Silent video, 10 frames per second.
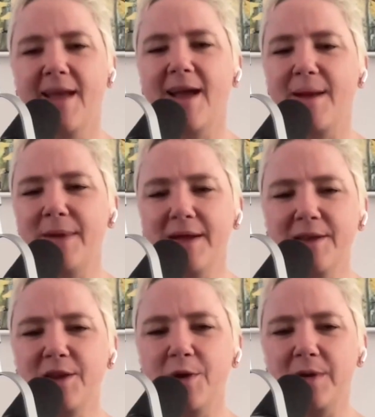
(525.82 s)
I'm not going
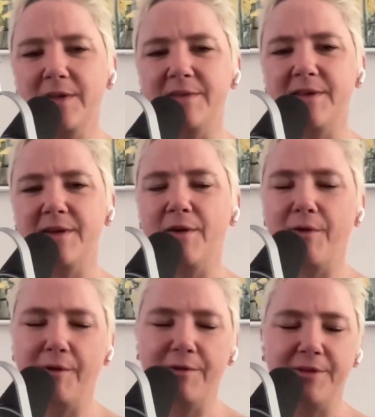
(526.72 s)
to go into
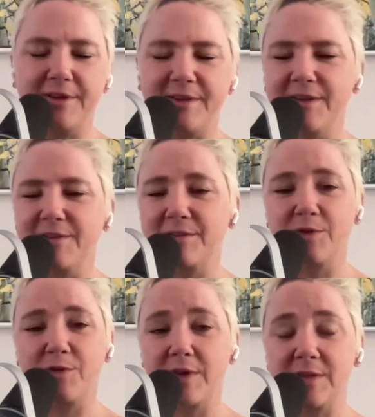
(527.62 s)
all the details of the
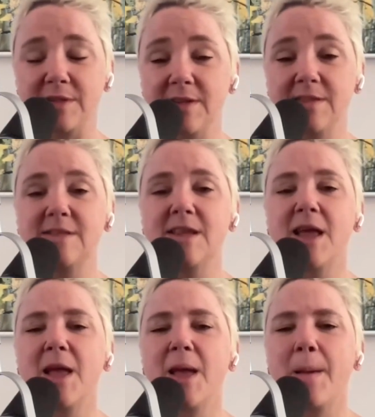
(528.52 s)
craziness,
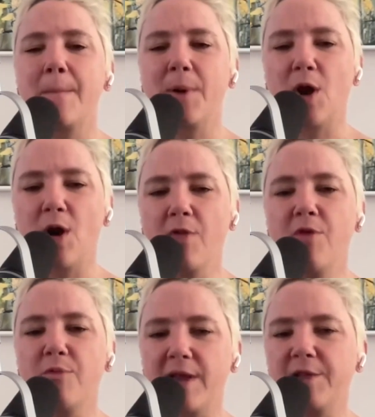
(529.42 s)
but all
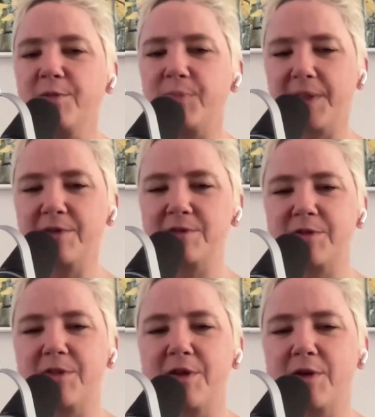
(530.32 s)
the regular players
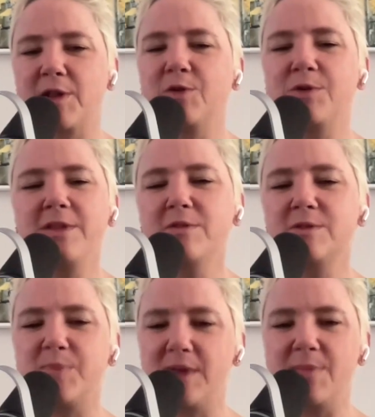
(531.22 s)
are there, including those
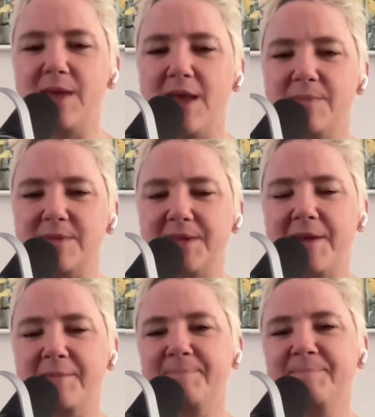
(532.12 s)
PBMs
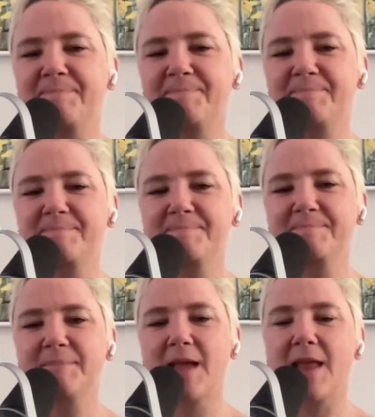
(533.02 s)
again.
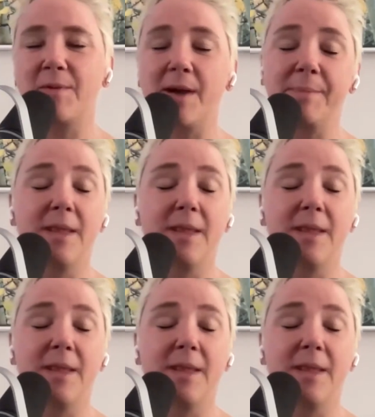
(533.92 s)
Anyway,